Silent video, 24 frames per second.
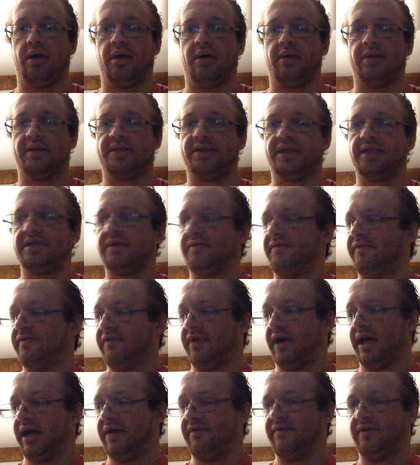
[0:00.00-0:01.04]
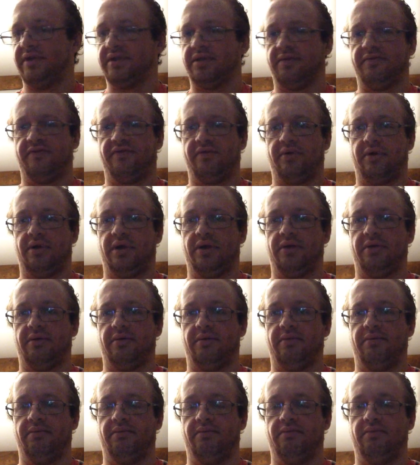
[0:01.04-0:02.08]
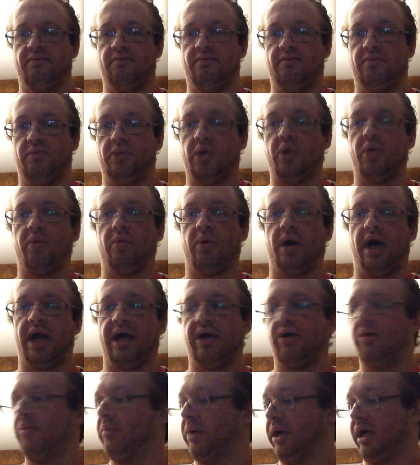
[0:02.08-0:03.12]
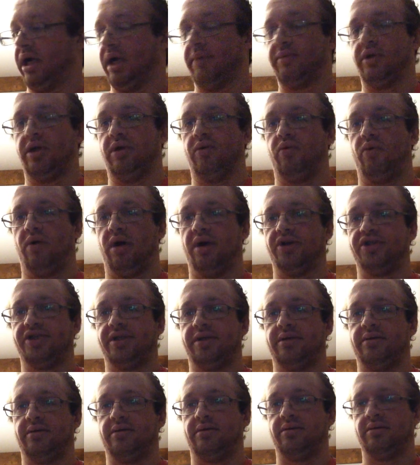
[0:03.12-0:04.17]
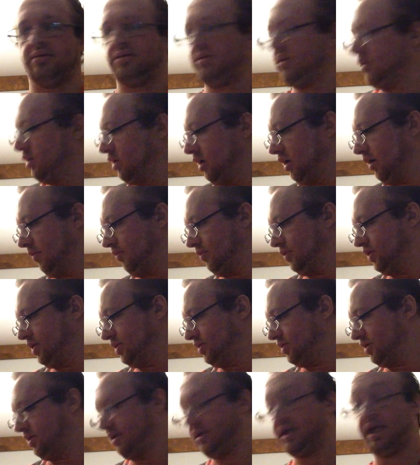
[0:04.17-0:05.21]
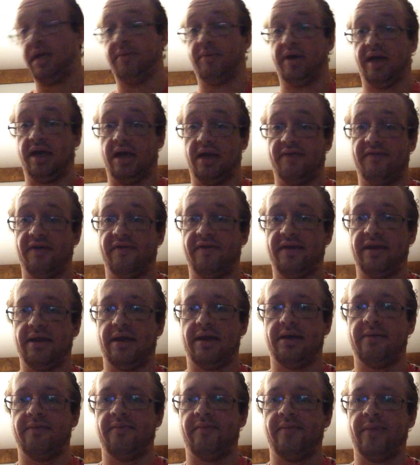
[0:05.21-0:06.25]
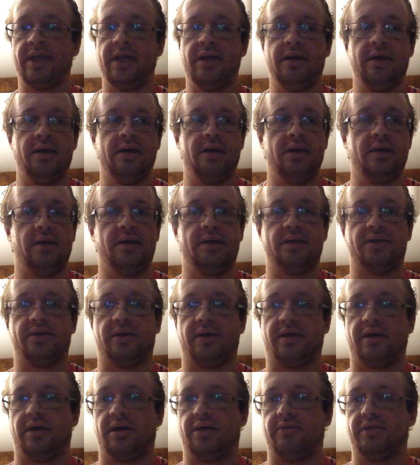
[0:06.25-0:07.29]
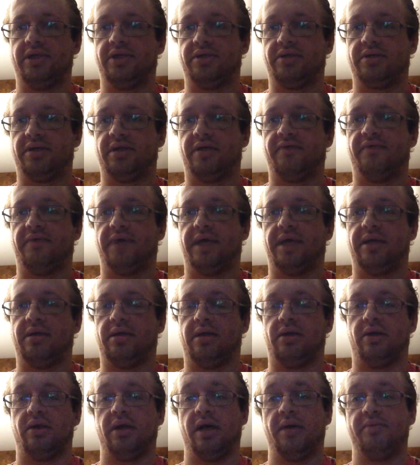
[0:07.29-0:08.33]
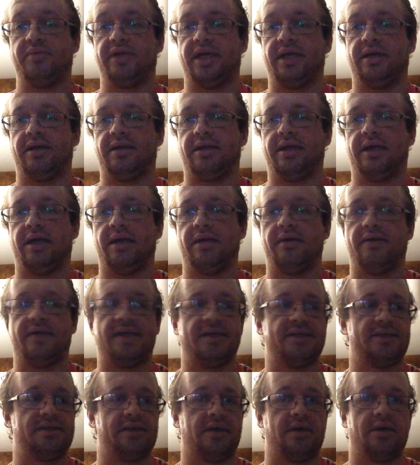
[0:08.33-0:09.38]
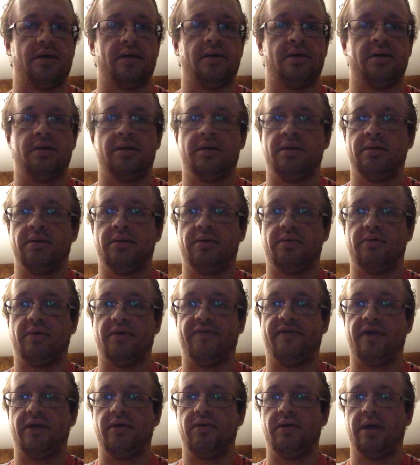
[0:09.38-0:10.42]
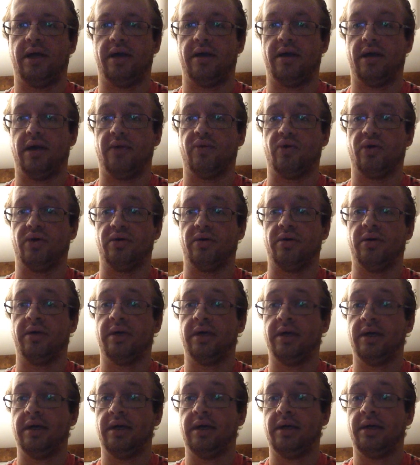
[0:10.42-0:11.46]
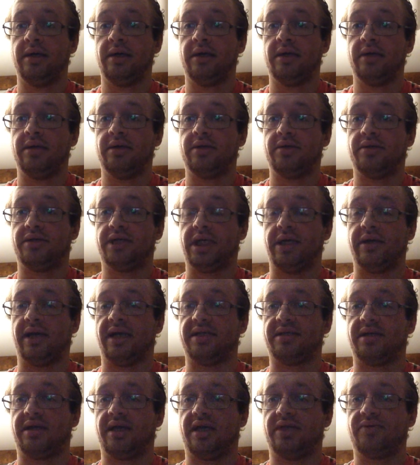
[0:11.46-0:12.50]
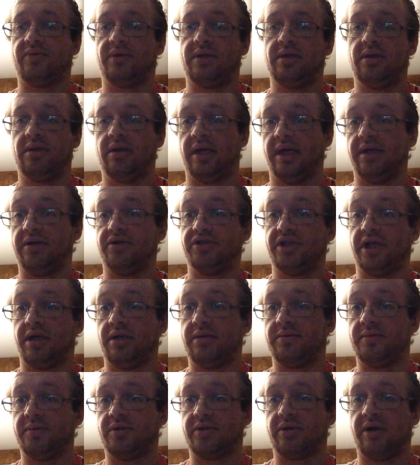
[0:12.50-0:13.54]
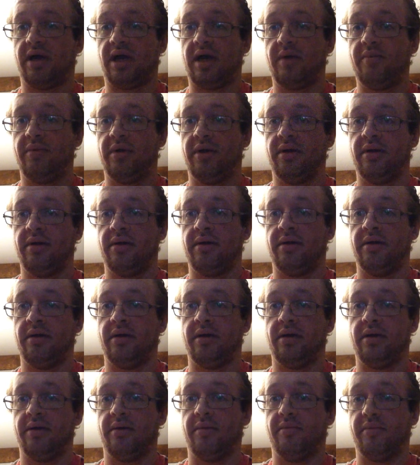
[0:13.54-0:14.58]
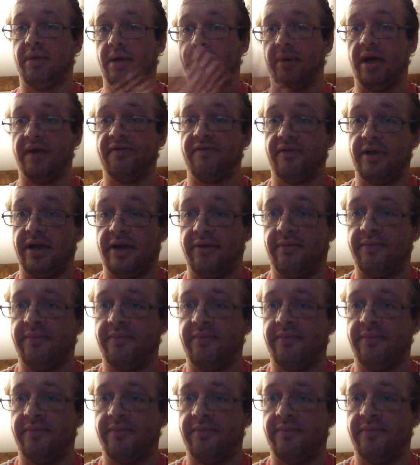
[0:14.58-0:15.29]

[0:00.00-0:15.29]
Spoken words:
Season 5 isn't for another little while, but I am going to watch it, just to keep ahead of everything. So I thought I would just give that little update at the end of this review, and I will see you guys in the next one. Like, share, and subscribe. Bye-bye for now.